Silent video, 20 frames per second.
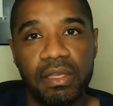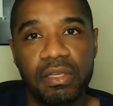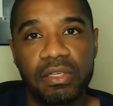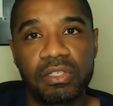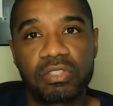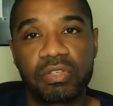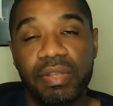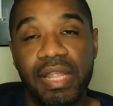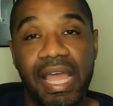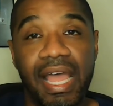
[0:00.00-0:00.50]

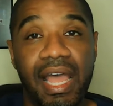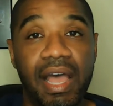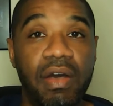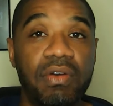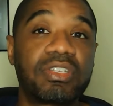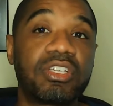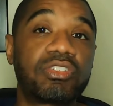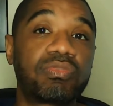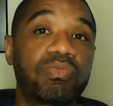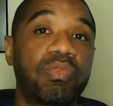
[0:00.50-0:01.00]
So the
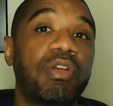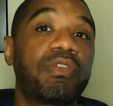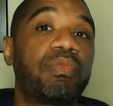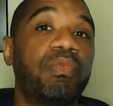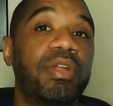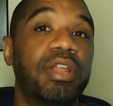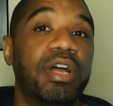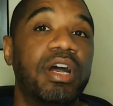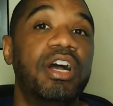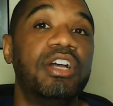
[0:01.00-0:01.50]
house is worth
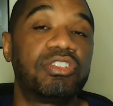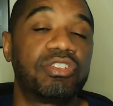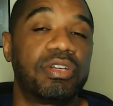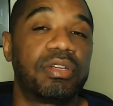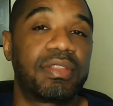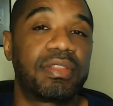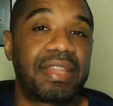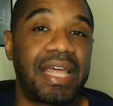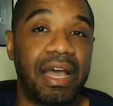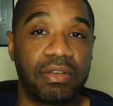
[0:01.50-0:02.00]

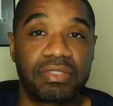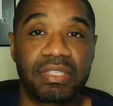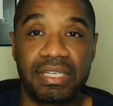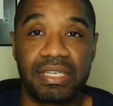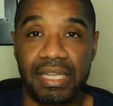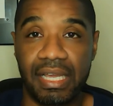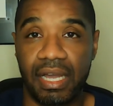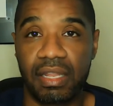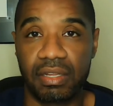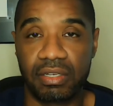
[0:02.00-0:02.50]

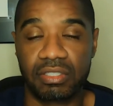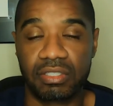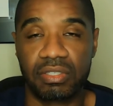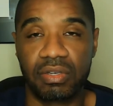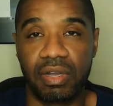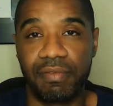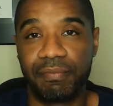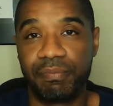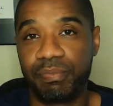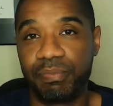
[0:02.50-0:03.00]
$100,000. So
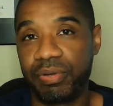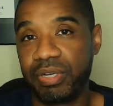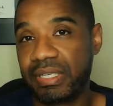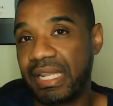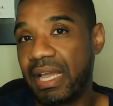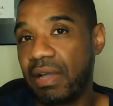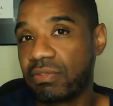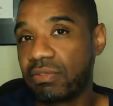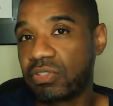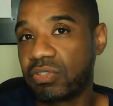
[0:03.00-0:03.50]
I put
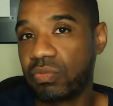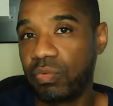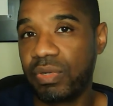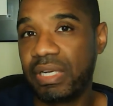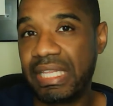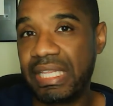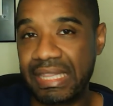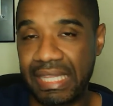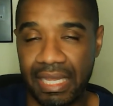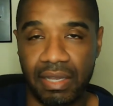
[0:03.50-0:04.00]
down
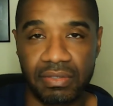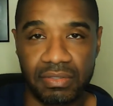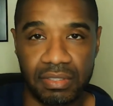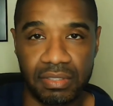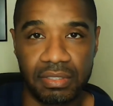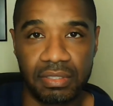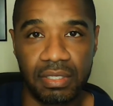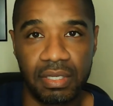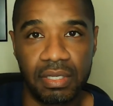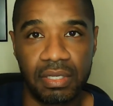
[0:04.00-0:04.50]

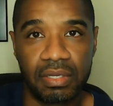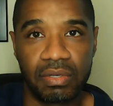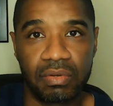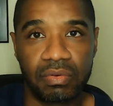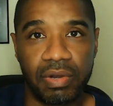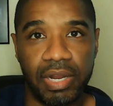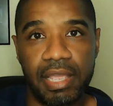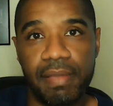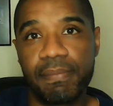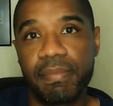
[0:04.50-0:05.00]
20,000,
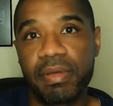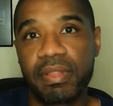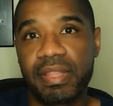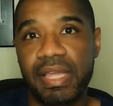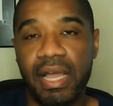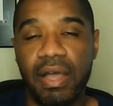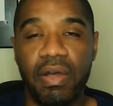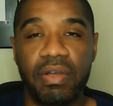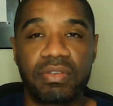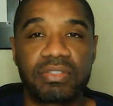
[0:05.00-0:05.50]
right? But the
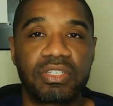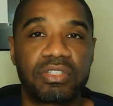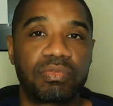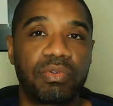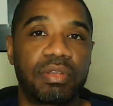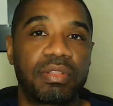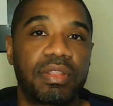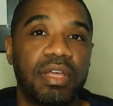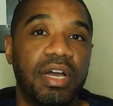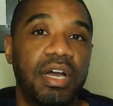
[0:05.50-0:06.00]
house is
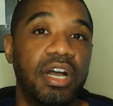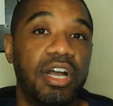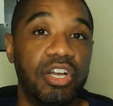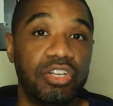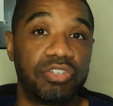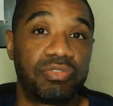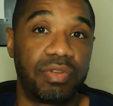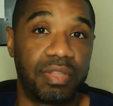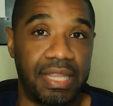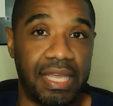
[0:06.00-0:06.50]
worth
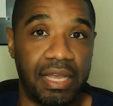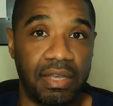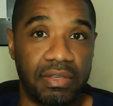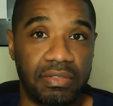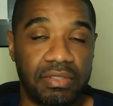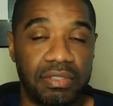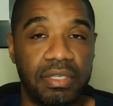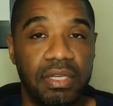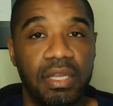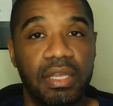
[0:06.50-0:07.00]

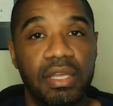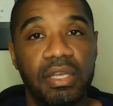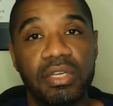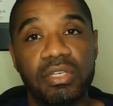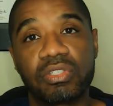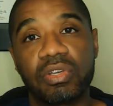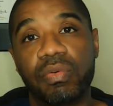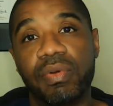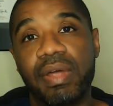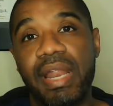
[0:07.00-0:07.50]
100,000.
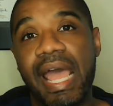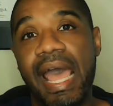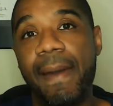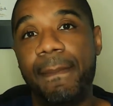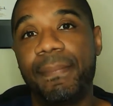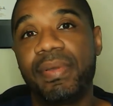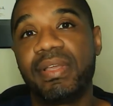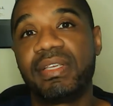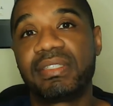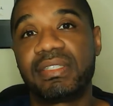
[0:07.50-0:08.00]
So what
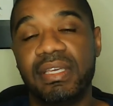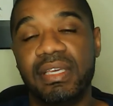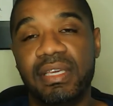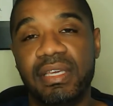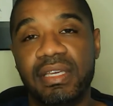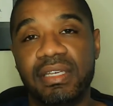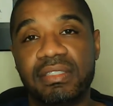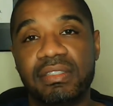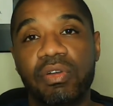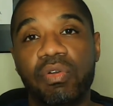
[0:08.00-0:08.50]
happens
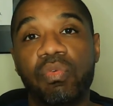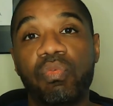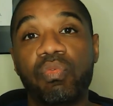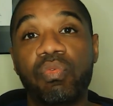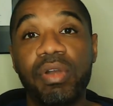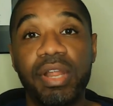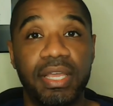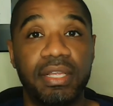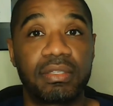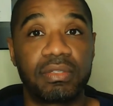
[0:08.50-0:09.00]
is the
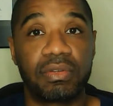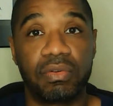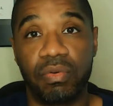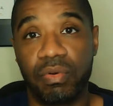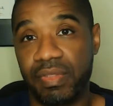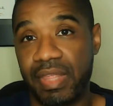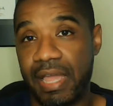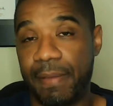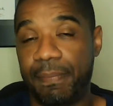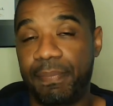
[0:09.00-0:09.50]
rent
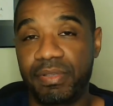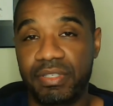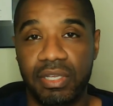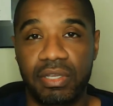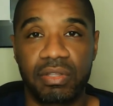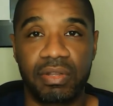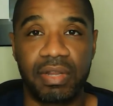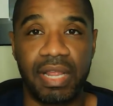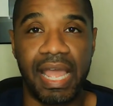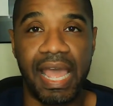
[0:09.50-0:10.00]
on that
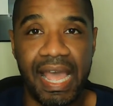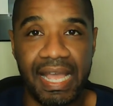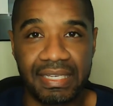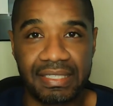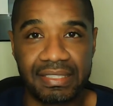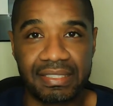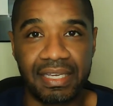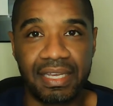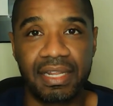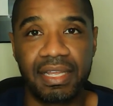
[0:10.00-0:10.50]
particular
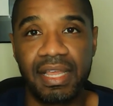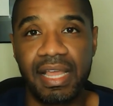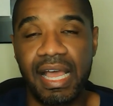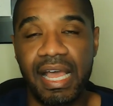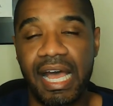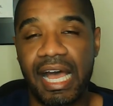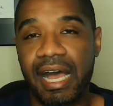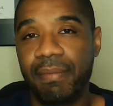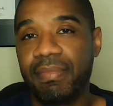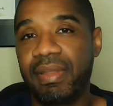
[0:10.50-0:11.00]
asset,
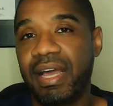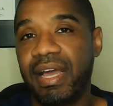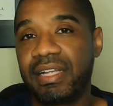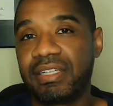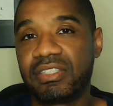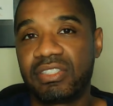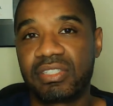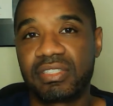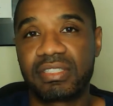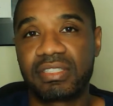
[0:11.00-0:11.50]
I'm not
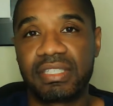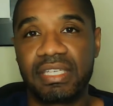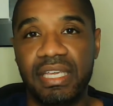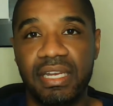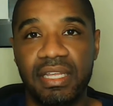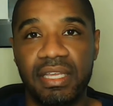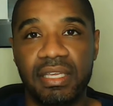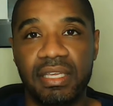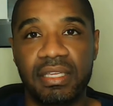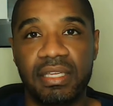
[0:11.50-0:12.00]
just
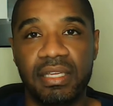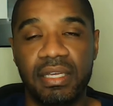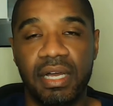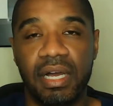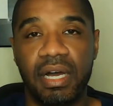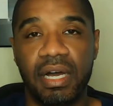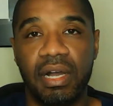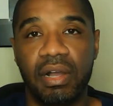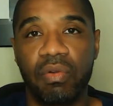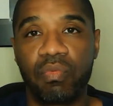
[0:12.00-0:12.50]
getting
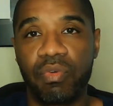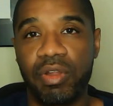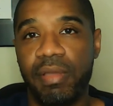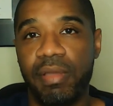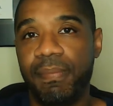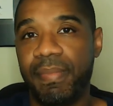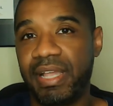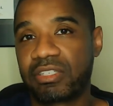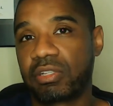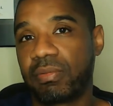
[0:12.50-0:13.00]
rent
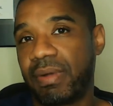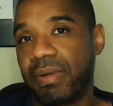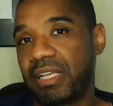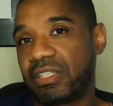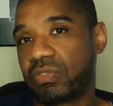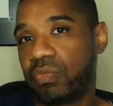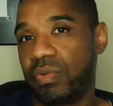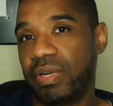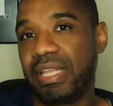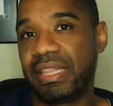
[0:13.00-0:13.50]
based on my
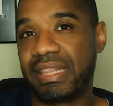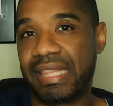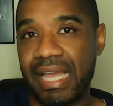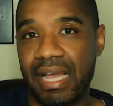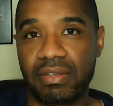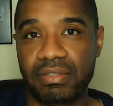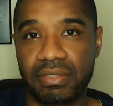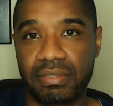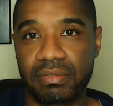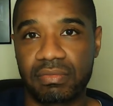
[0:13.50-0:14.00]

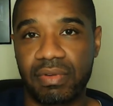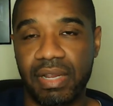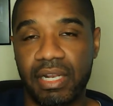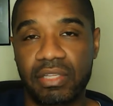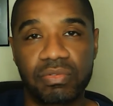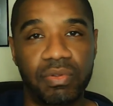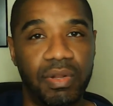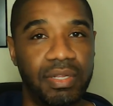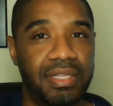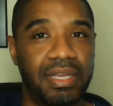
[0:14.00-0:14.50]
20,000, right? A
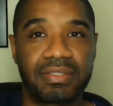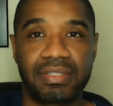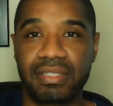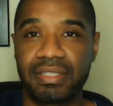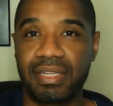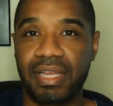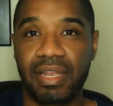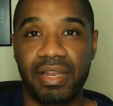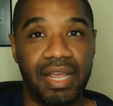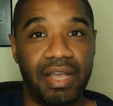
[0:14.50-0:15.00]

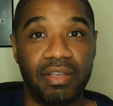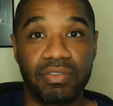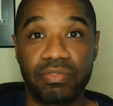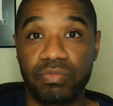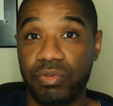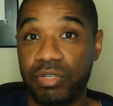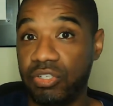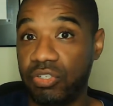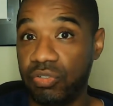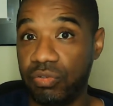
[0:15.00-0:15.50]
$20,000 house
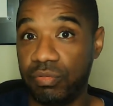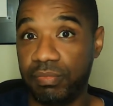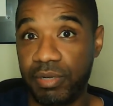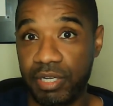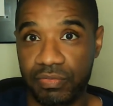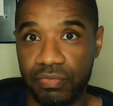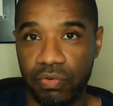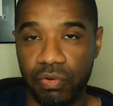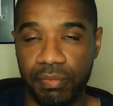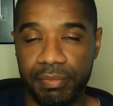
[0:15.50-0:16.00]
wouldn't do
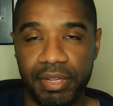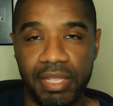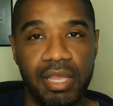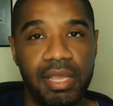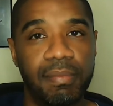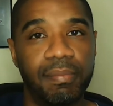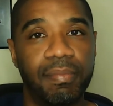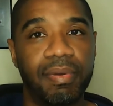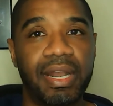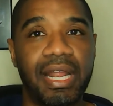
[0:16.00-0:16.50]
much for me,
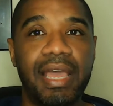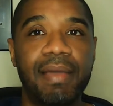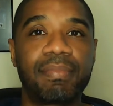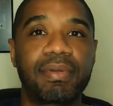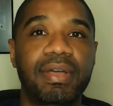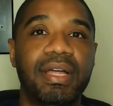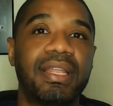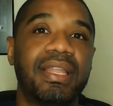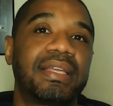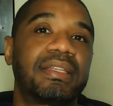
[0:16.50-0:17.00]
but I am
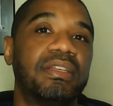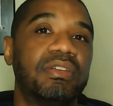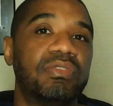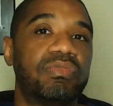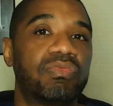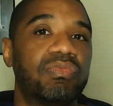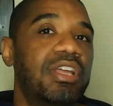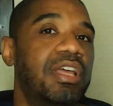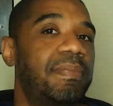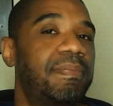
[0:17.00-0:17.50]
collecting
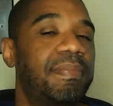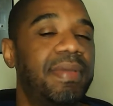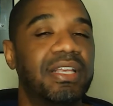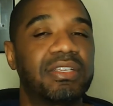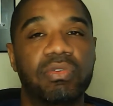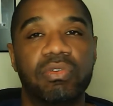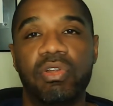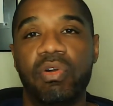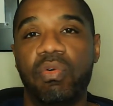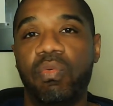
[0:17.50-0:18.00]
rent
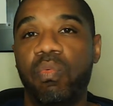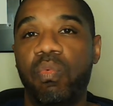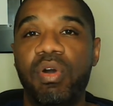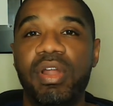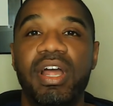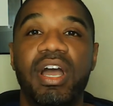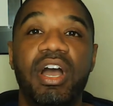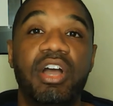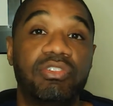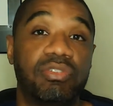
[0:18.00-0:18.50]
based on a
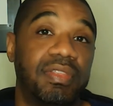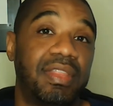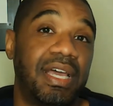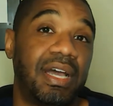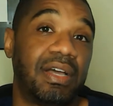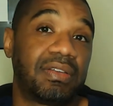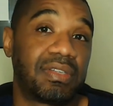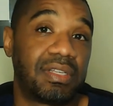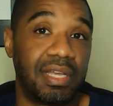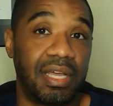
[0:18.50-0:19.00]

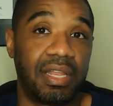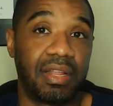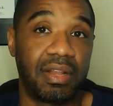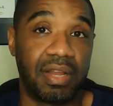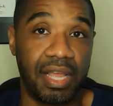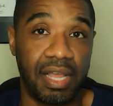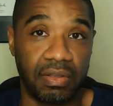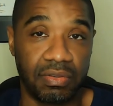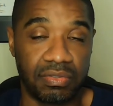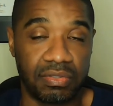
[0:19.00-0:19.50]
$100,000
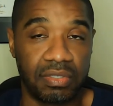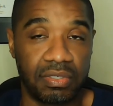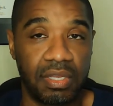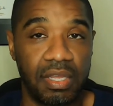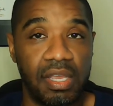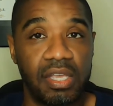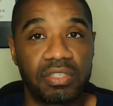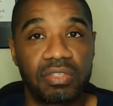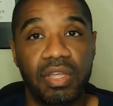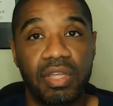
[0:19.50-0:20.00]
house.
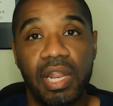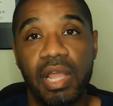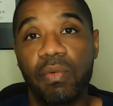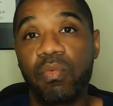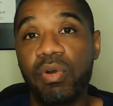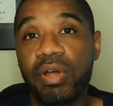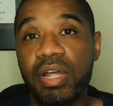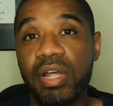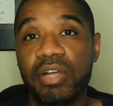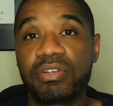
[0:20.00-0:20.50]
So that
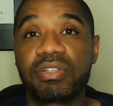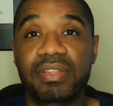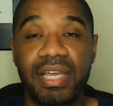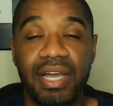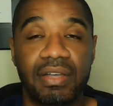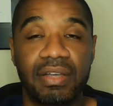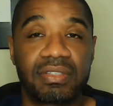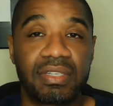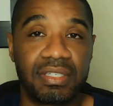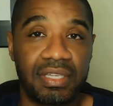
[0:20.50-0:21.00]

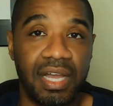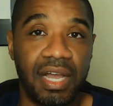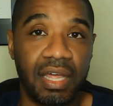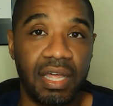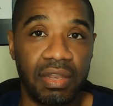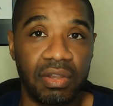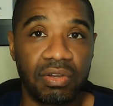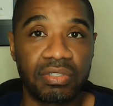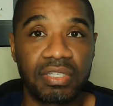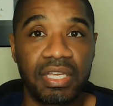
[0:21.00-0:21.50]

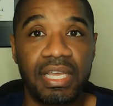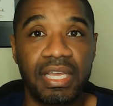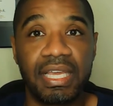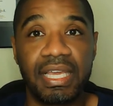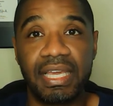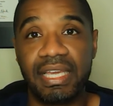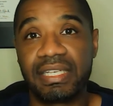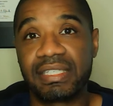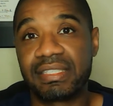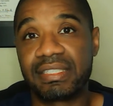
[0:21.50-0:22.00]
$100,000
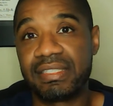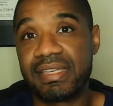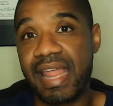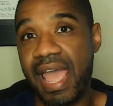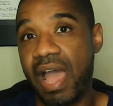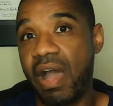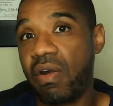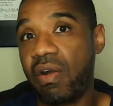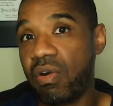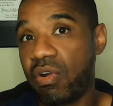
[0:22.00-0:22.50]
is
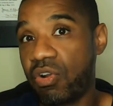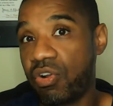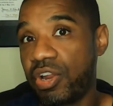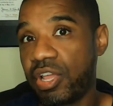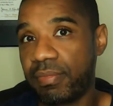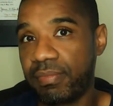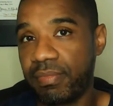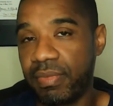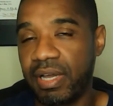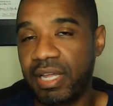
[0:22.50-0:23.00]
now
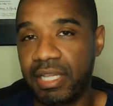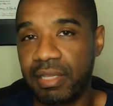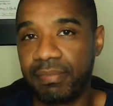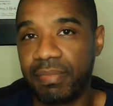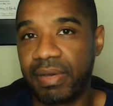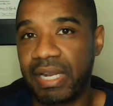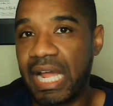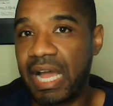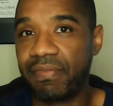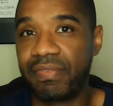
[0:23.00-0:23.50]
earning money,
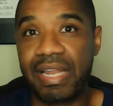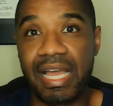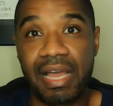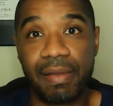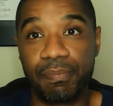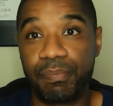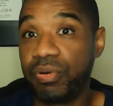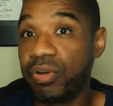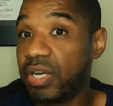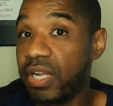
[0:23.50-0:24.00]
but I've
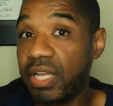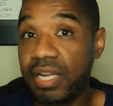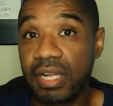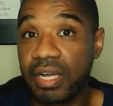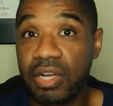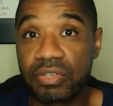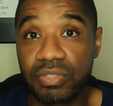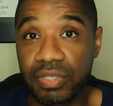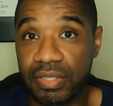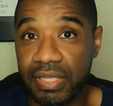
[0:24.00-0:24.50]
not put in
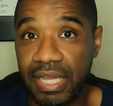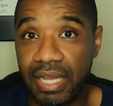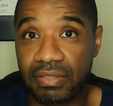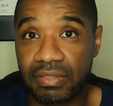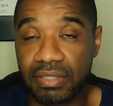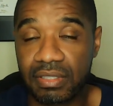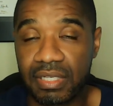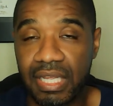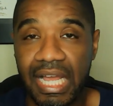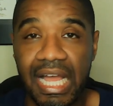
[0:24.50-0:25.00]

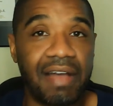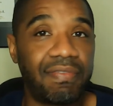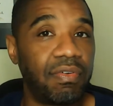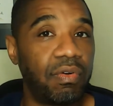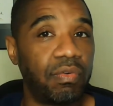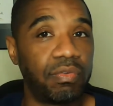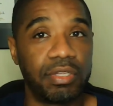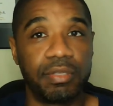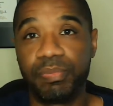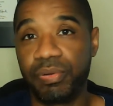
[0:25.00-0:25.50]
100,000. I've
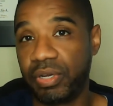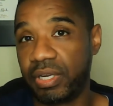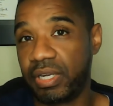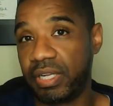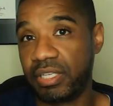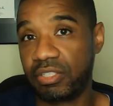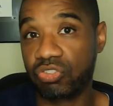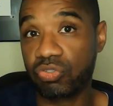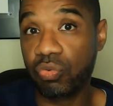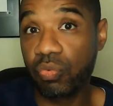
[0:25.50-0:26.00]
only put
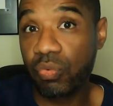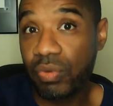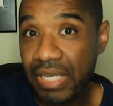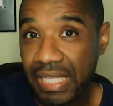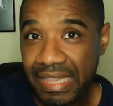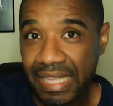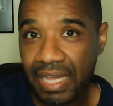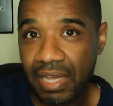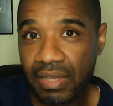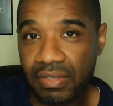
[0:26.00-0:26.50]
in
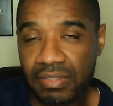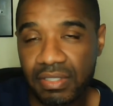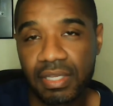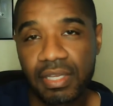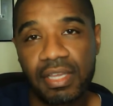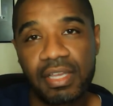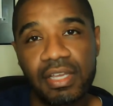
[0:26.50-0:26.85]
20,000.